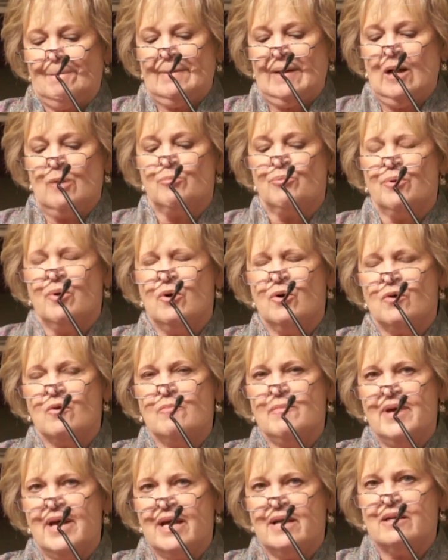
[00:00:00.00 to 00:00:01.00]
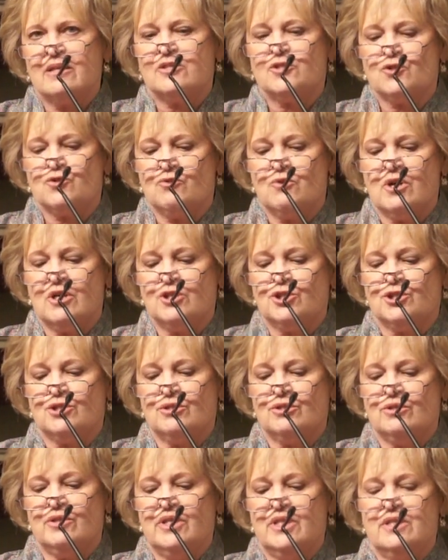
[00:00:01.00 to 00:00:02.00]
Our programmatic
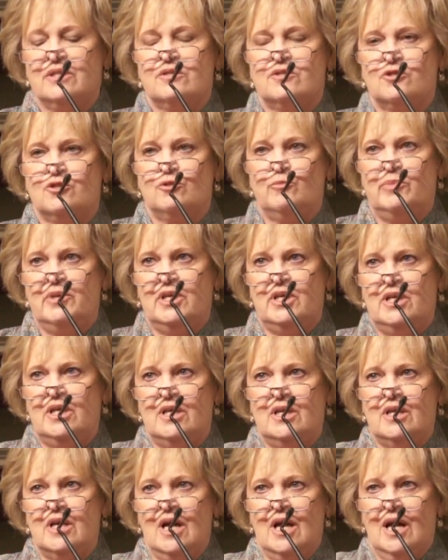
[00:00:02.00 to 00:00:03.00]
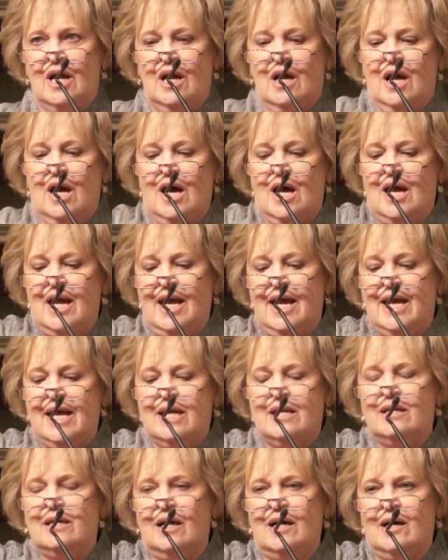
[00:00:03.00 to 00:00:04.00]
structure is to be a
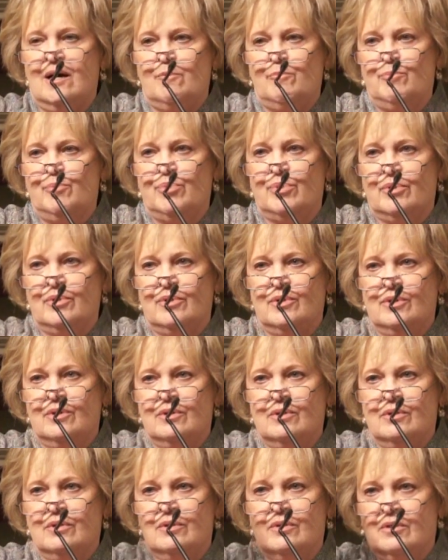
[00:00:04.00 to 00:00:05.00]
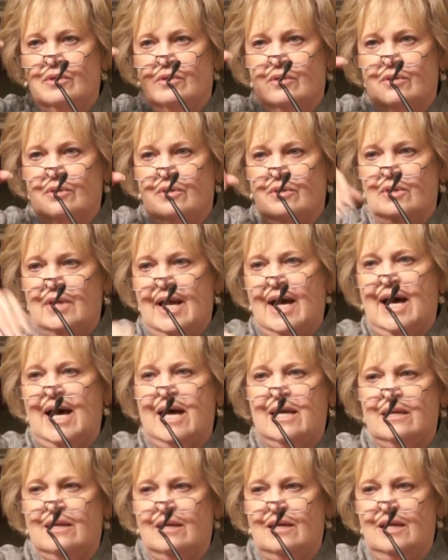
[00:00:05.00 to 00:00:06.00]
hand up,
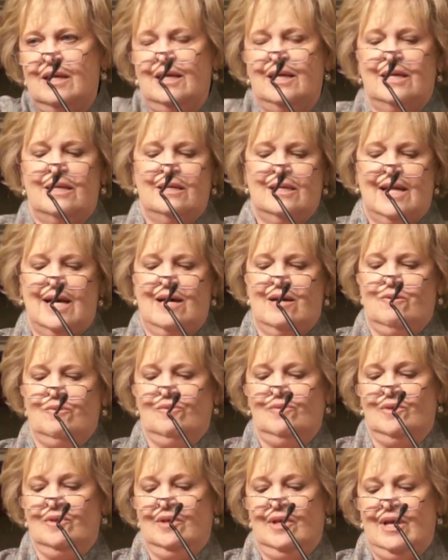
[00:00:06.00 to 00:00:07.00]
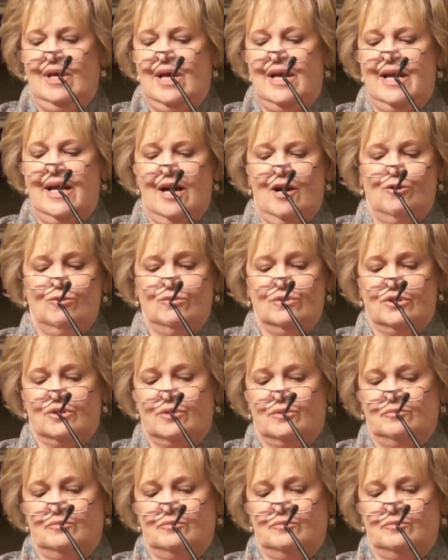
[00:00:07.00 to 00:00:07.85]
not a hand down and out.